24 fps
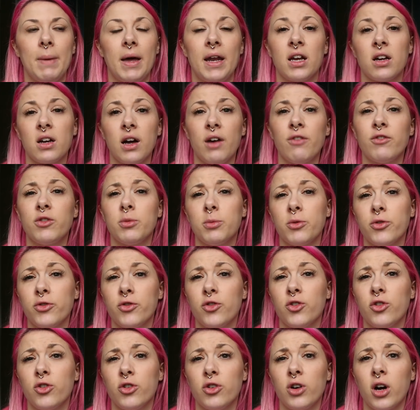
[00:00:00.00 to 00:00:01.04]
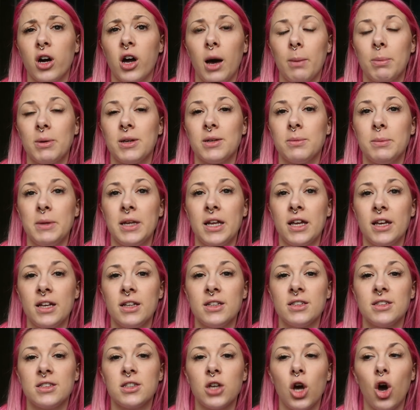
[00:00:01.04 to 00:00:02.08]
and uncomfortable for a couple of
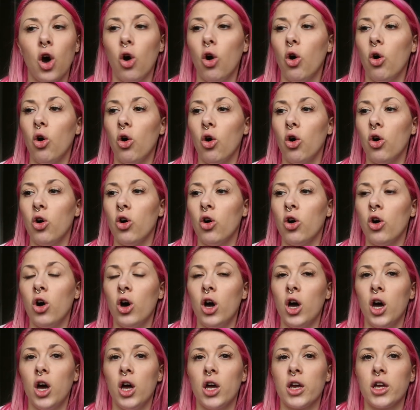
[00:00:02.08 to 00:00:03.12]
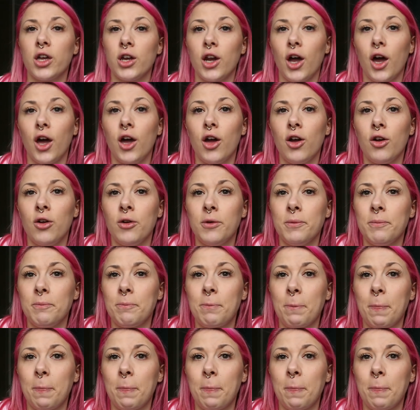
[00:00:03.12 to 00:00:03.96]
minutes or, you know,